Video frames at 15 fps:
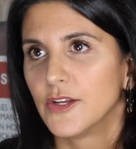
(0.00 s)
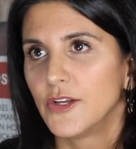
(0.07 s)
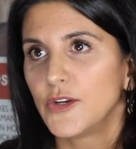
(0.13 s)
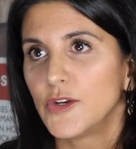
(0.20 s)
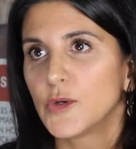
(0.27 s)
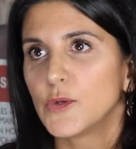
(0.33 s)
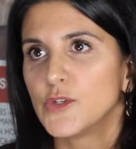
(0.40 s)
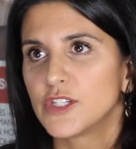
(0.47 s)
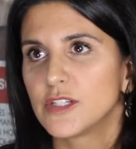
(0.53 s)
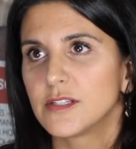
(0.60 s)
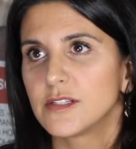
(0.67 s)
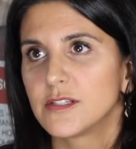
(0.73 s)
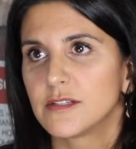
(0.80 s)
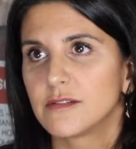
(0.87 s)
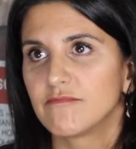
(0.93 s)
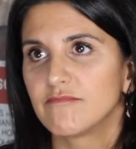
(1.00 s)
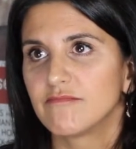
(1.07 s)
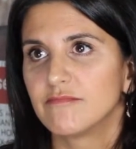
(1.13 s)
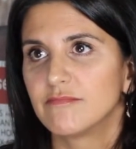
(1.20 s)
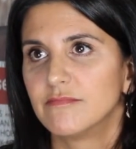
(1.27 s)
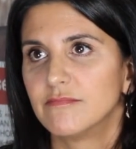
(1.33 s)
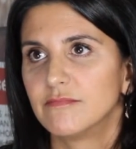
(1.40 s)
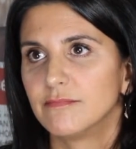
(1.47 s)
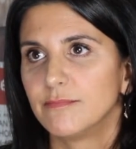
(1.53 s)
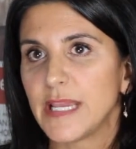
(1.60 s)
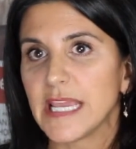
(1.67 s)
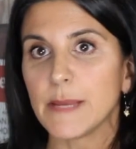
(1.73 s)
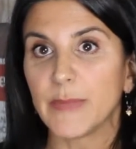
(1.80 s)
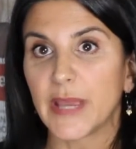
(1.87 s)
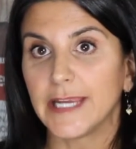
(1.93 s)
you know, just
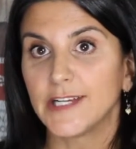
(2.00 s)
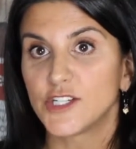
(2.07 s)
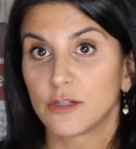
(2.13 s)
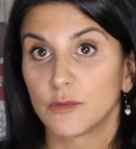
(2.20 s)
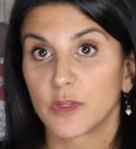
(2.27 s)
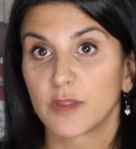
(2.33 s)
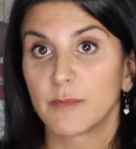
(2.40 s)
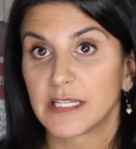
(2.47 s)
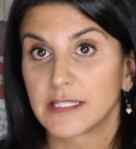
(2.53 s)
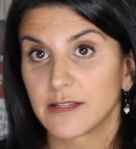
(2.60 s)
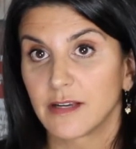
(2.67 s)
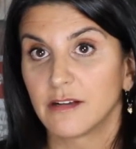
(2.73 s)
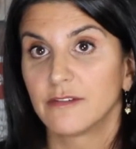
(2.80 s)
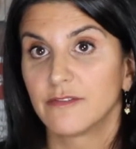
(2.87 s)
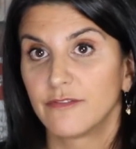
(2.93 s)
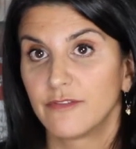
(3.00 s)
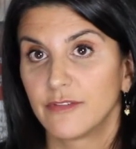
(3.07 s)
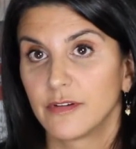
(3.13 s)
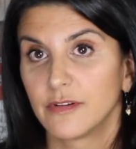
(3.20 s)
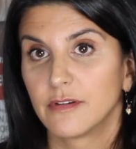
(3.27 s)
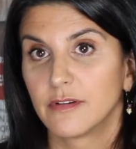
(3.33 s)
being patient with myself